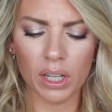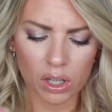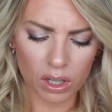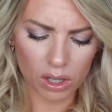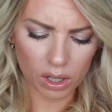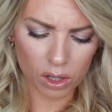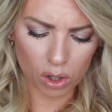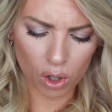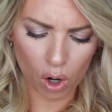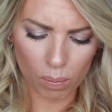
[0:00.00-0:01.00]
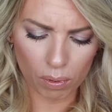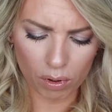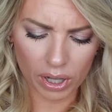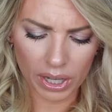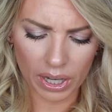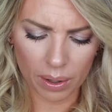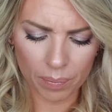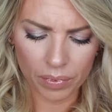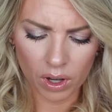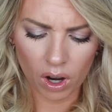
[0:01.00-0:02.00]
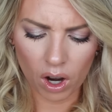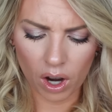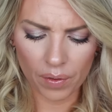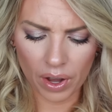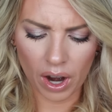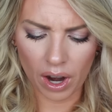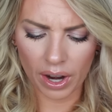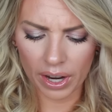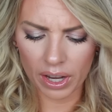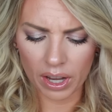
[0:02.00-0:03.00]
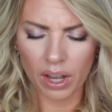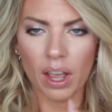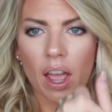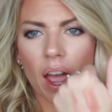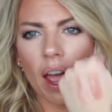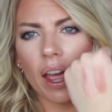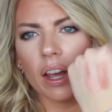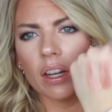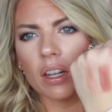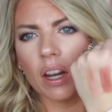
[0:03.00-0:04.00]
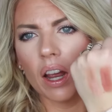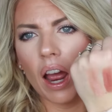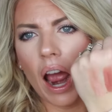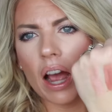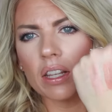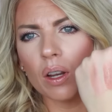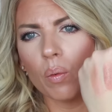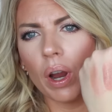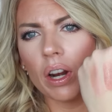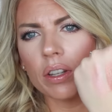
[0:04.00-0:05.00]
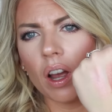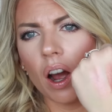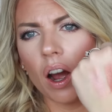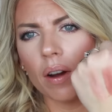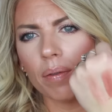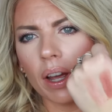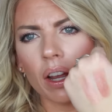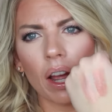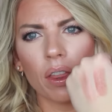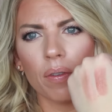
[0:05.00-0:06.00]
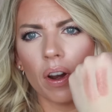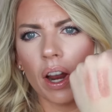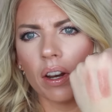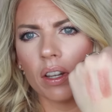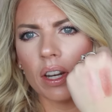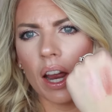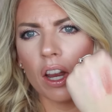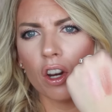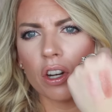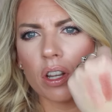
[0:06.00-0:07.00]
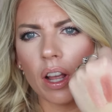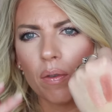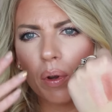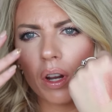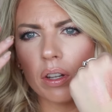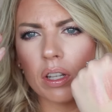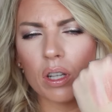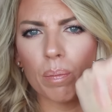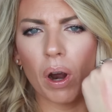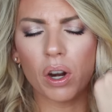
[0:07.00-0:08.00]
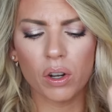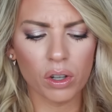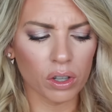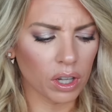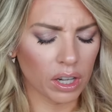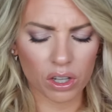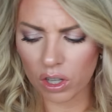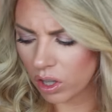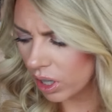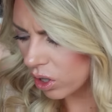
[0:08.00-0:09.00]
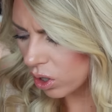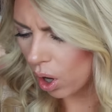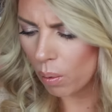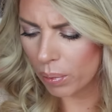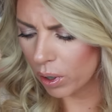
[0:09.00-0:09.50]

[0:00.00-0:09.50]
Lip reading: It just looks so pretty on the eye, and as it wears off, like at the very end of the day, you're just left with all these sparkles, and it's just like so